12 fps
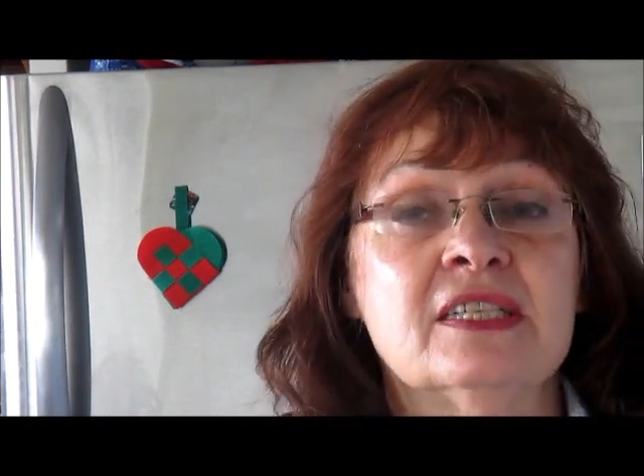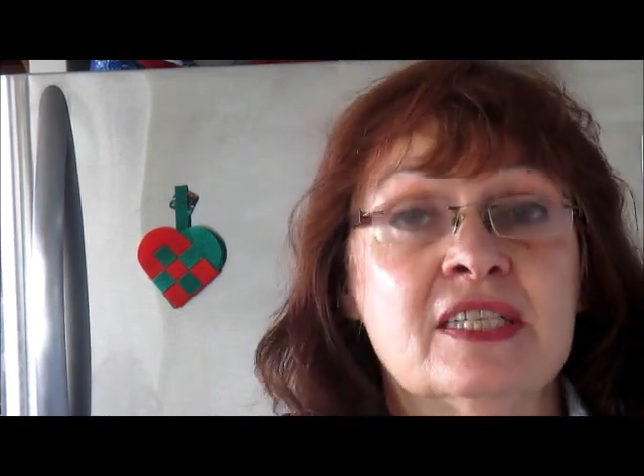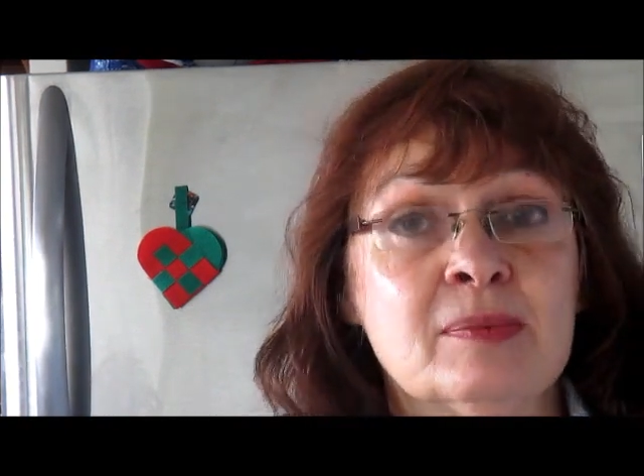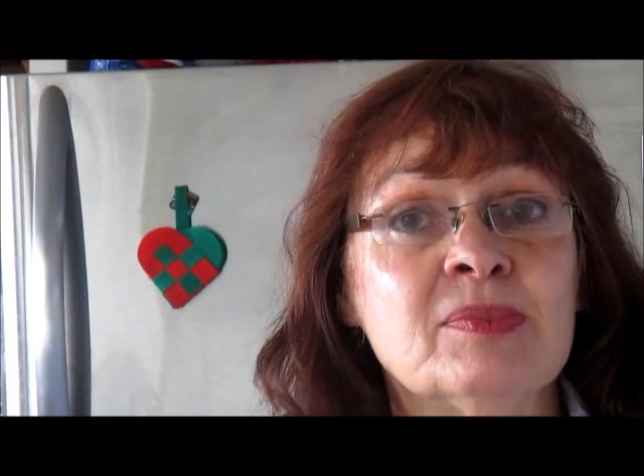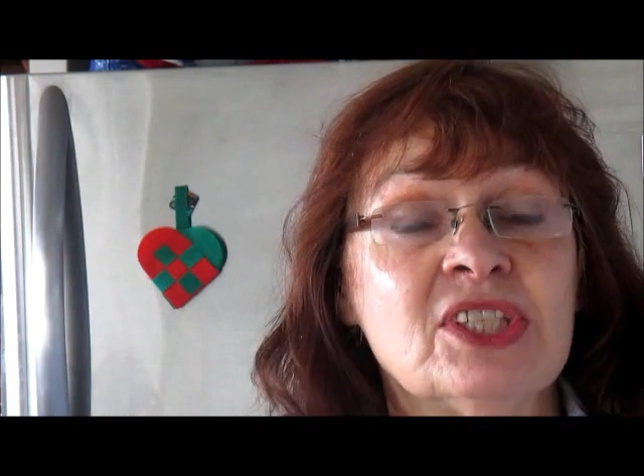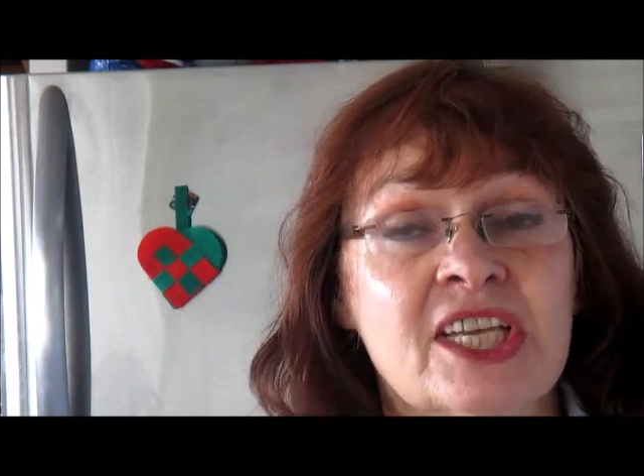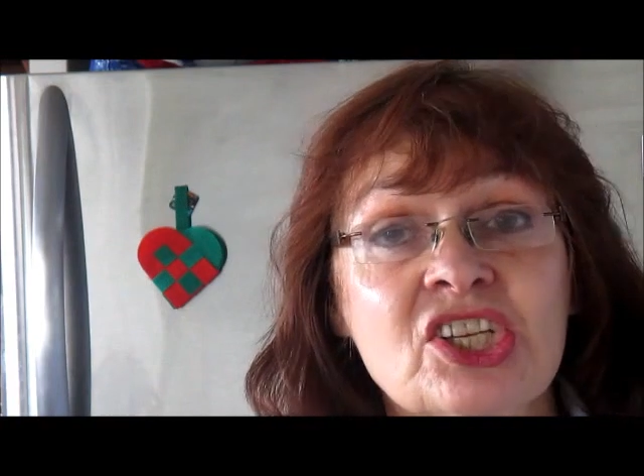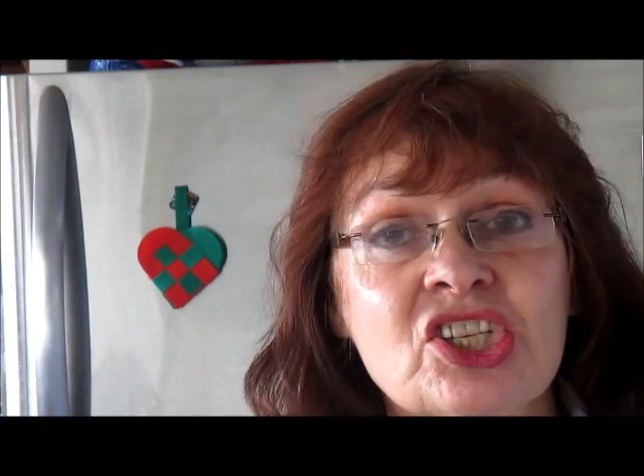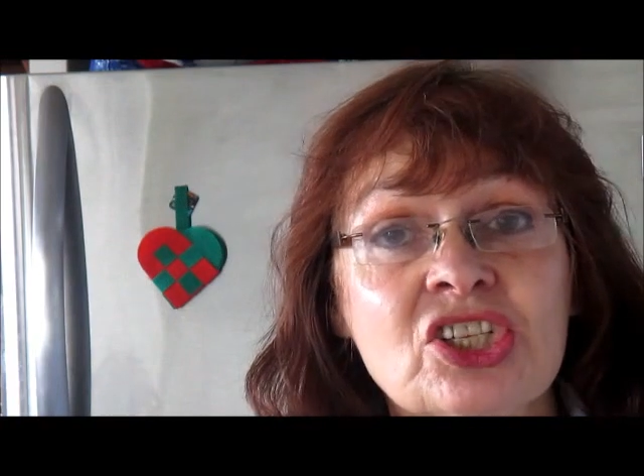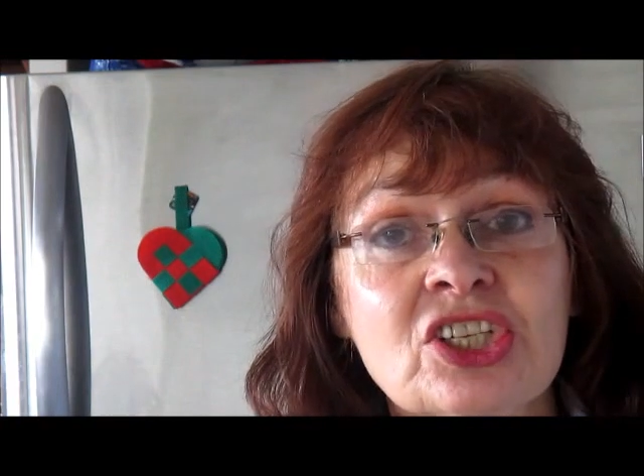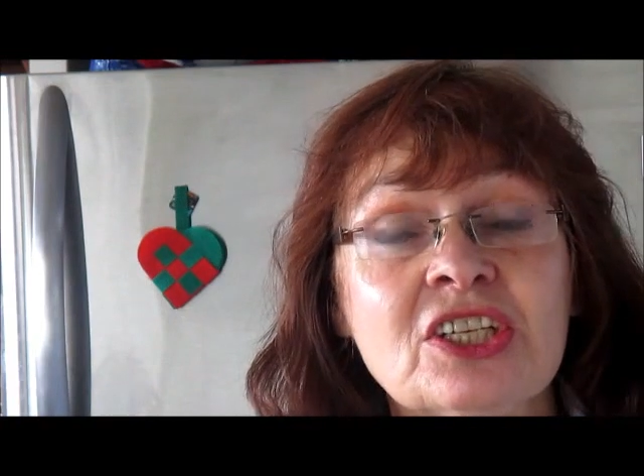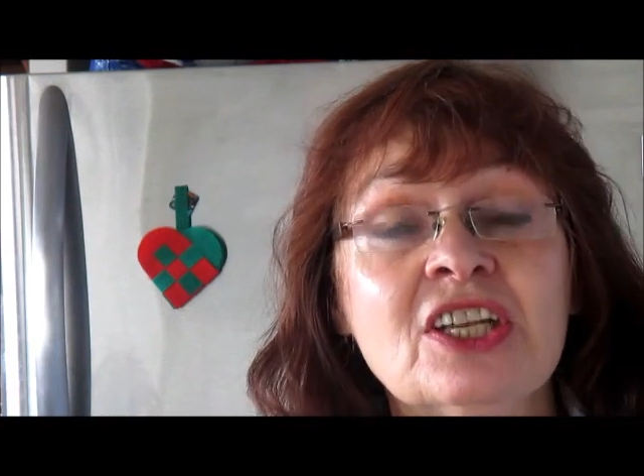
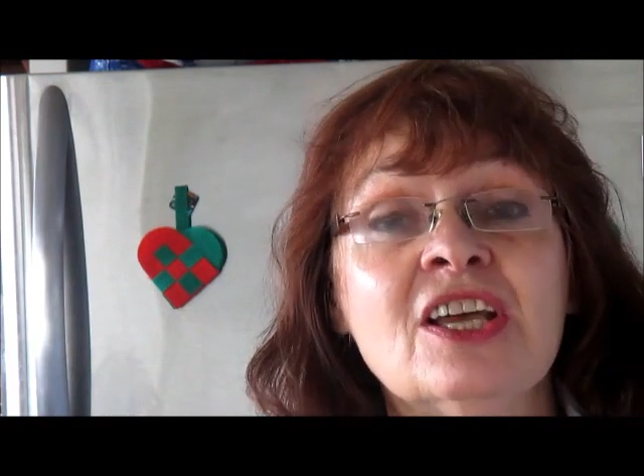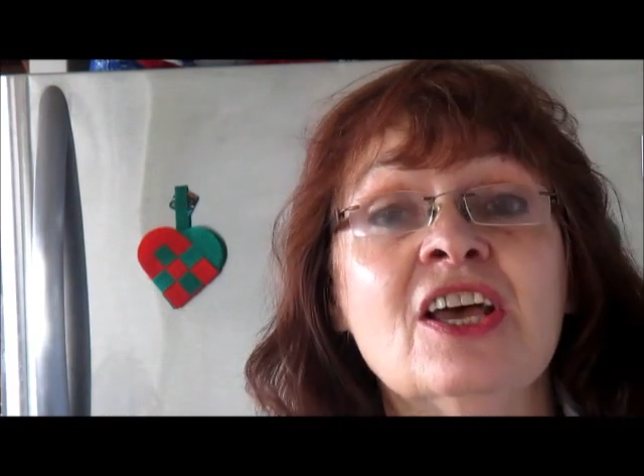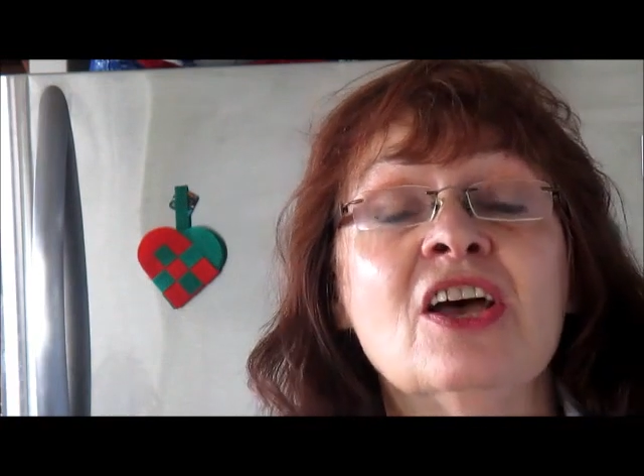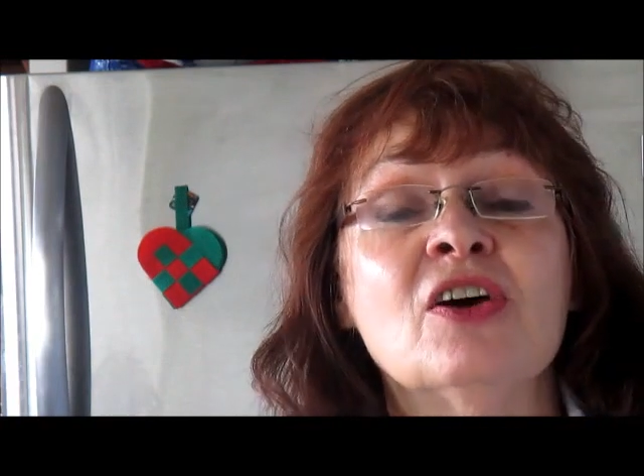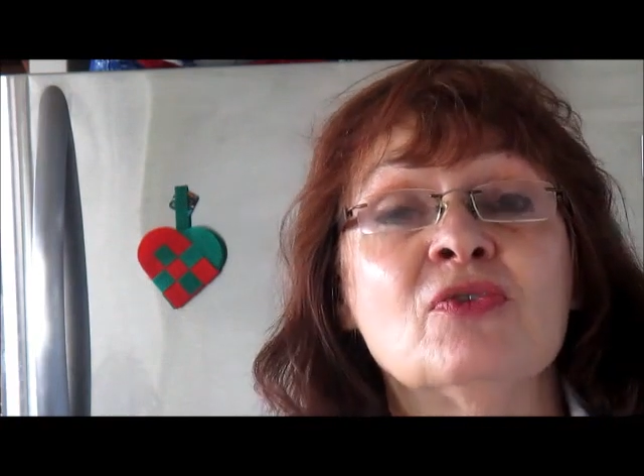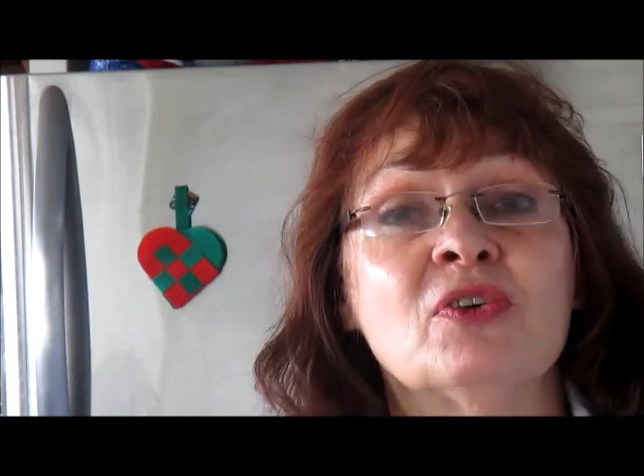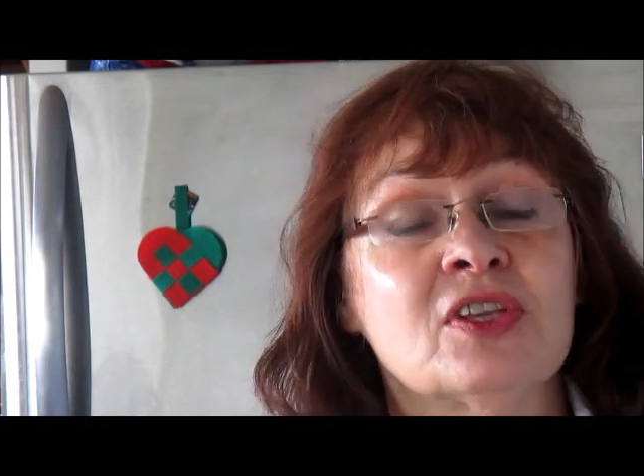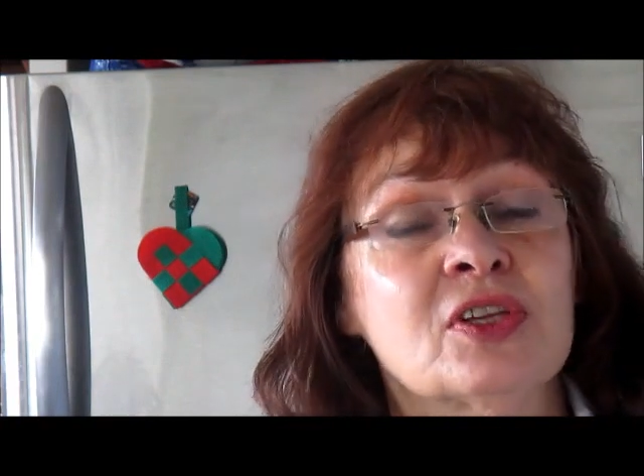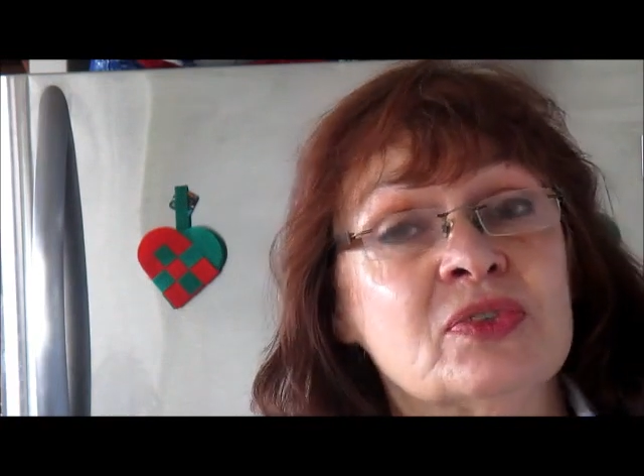Temptation for the